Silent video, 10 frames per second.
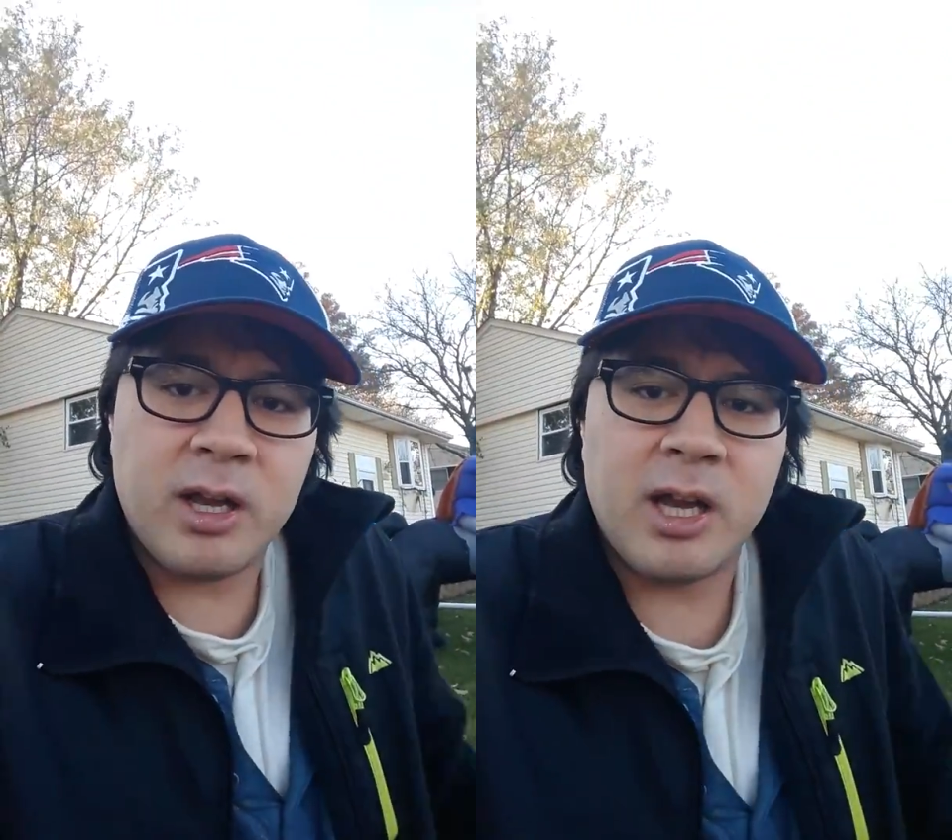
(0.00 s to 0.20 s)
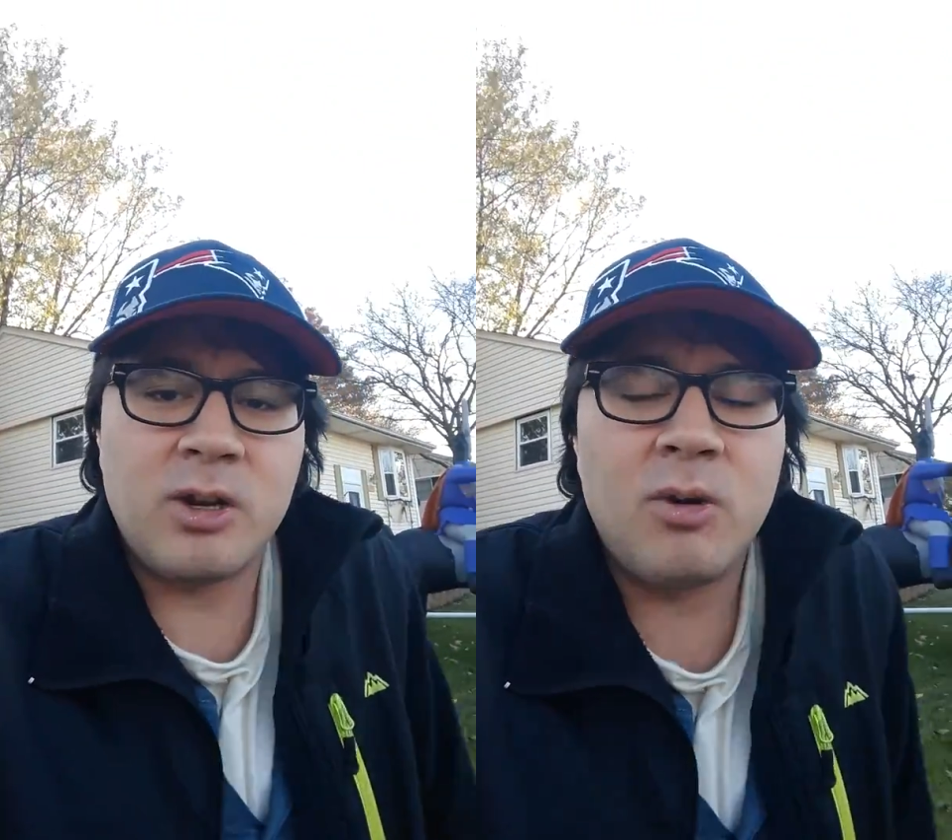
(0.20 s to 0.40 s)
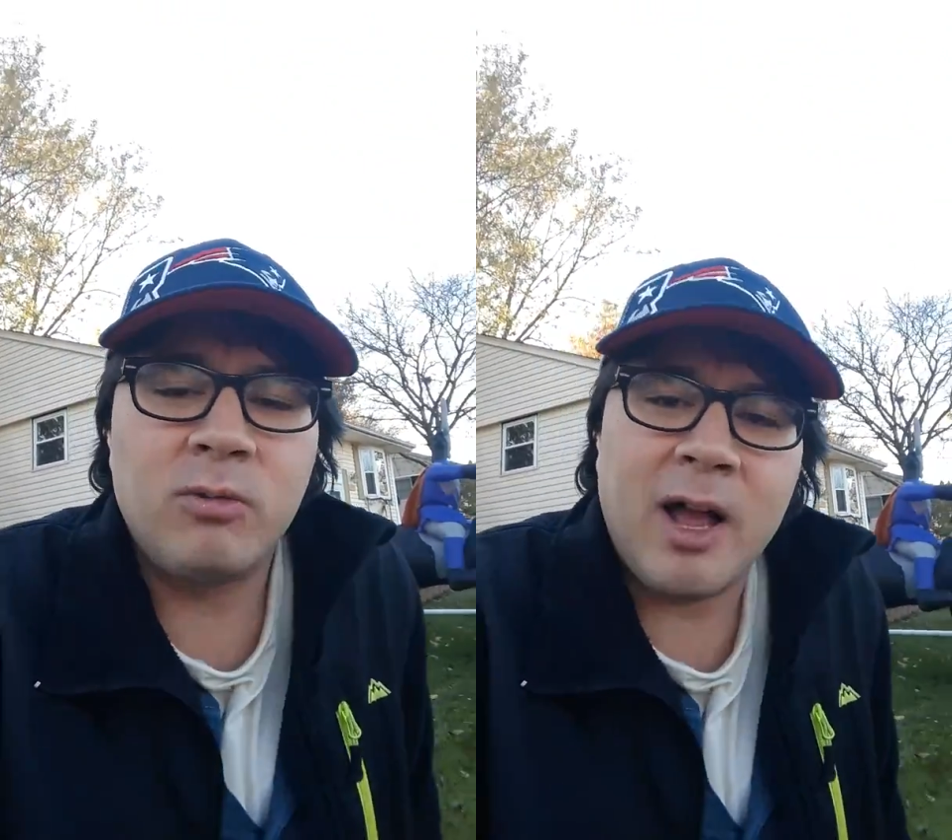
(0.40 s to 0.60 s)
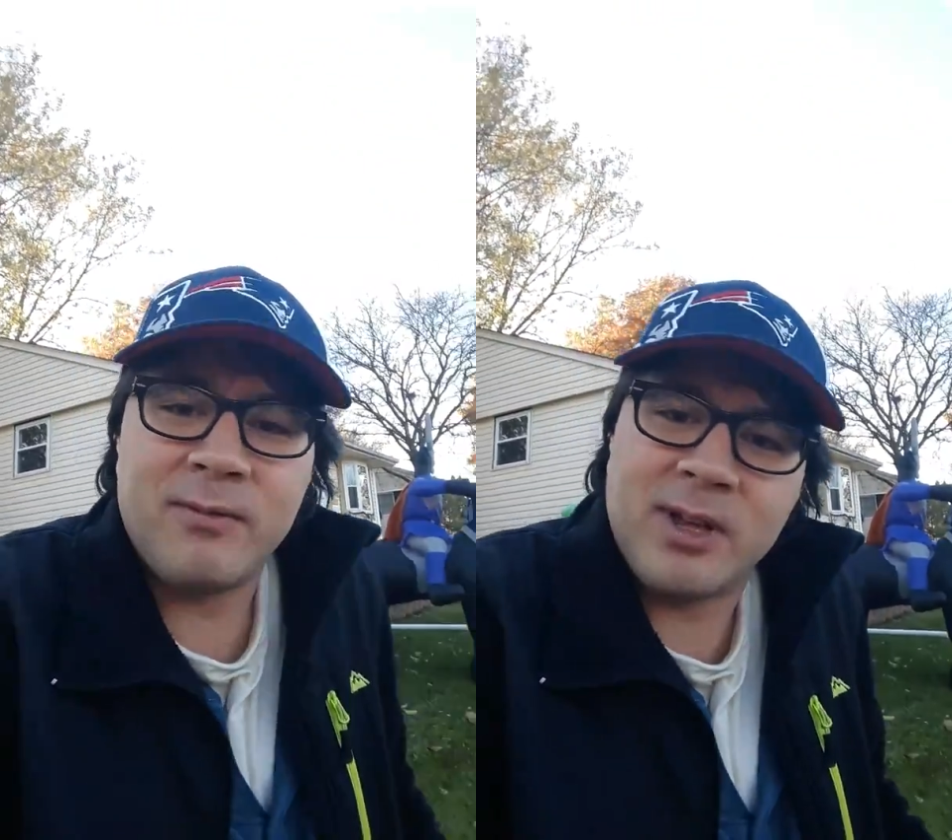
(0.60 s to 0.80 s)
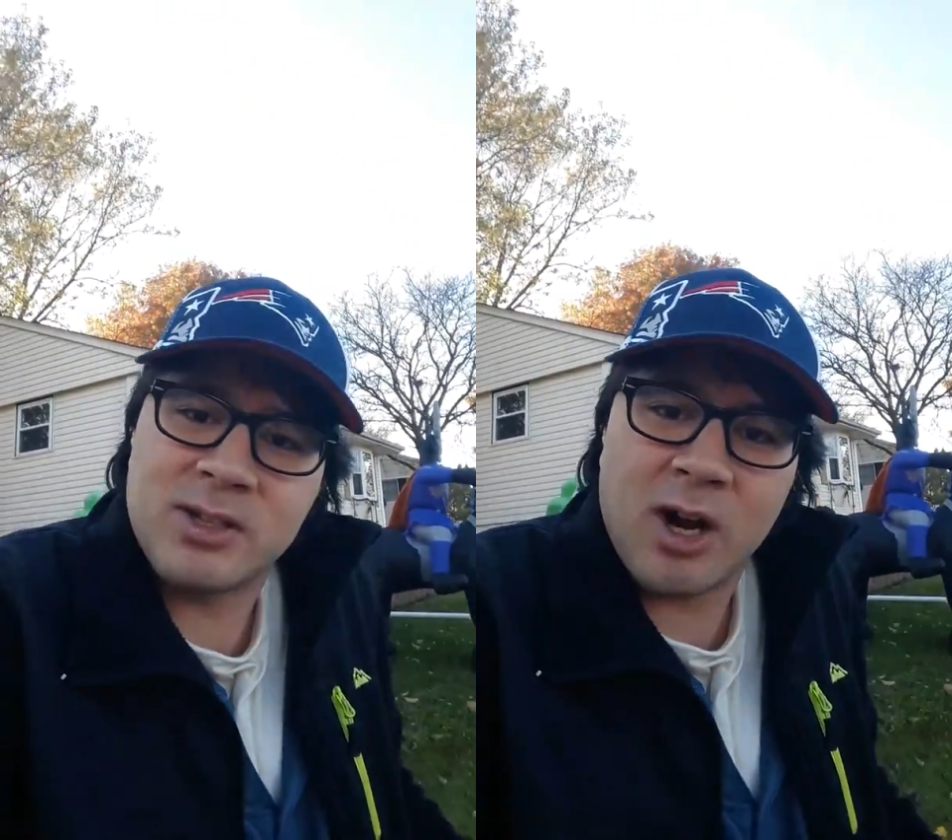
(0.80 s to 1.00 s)
I know life
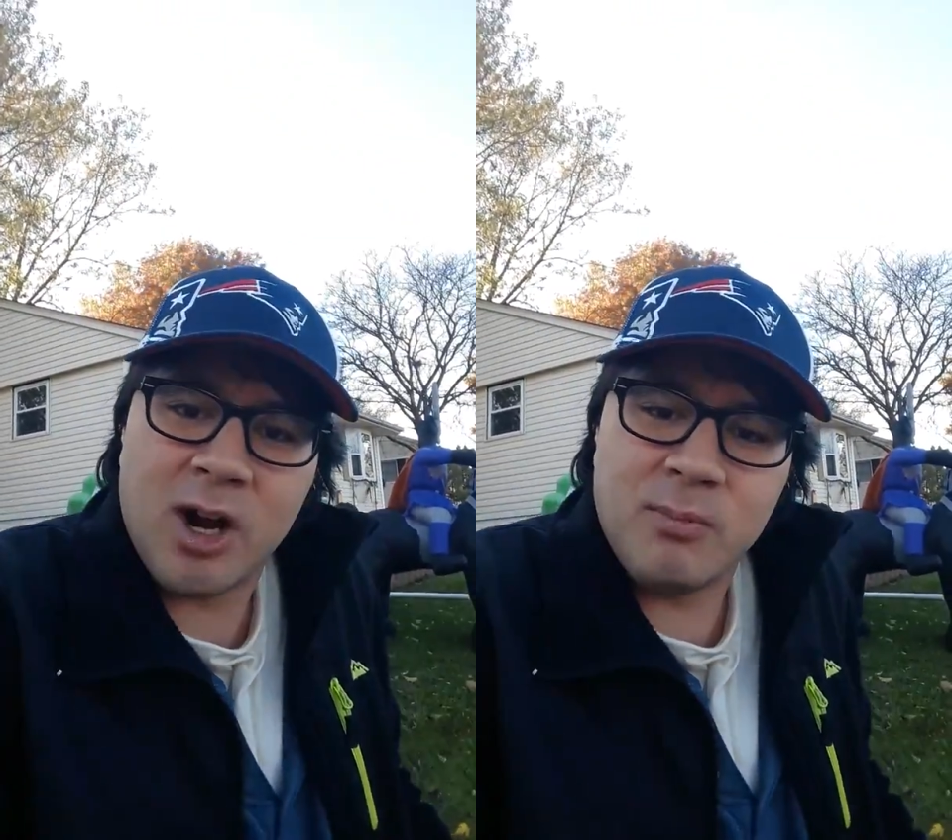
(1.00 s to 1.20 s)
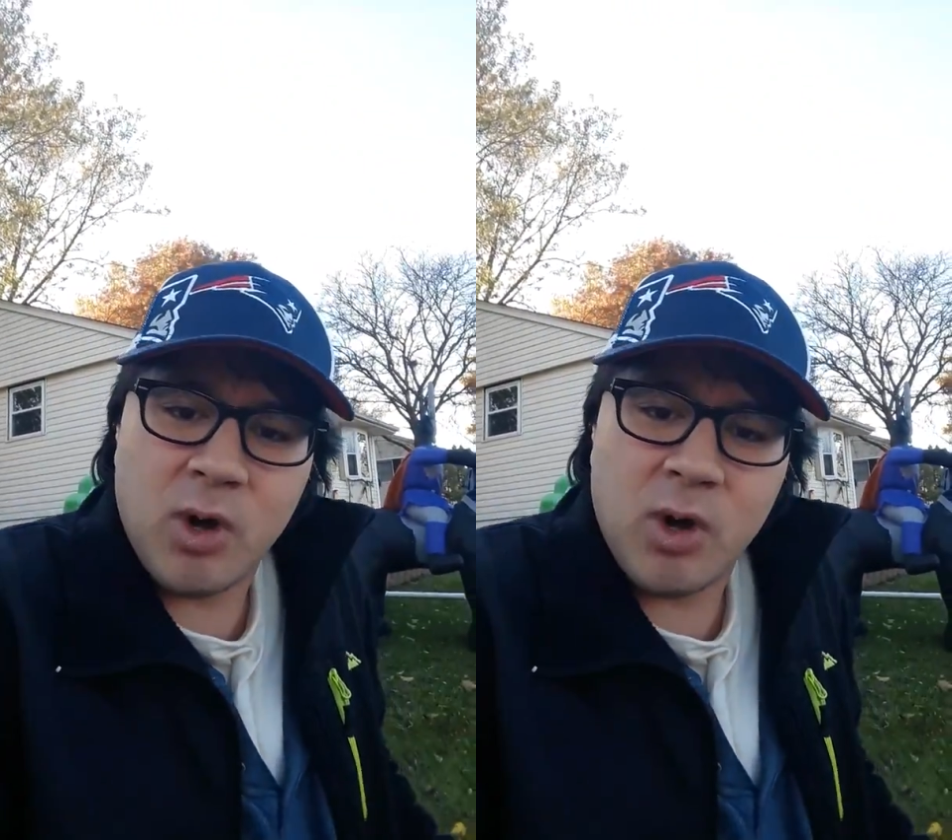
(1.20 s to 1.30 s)
gets hard,